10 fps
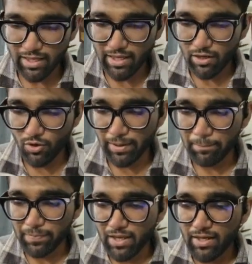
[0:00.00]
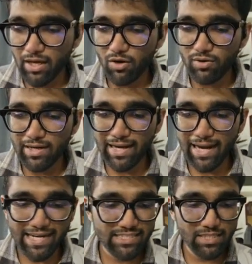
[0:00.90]
Okay, now
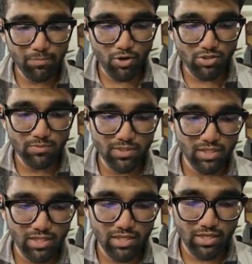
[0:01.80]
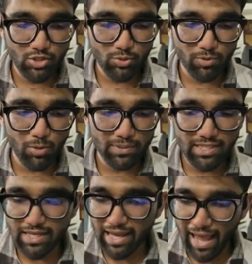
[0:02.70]
light chain proximal
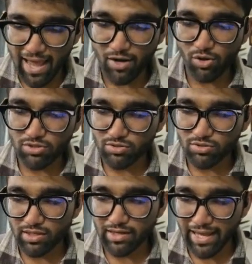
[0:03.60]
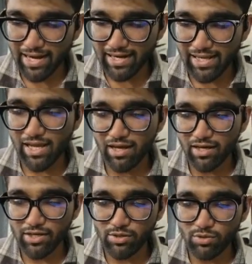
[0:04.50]
tubulopathy can also rarely occur due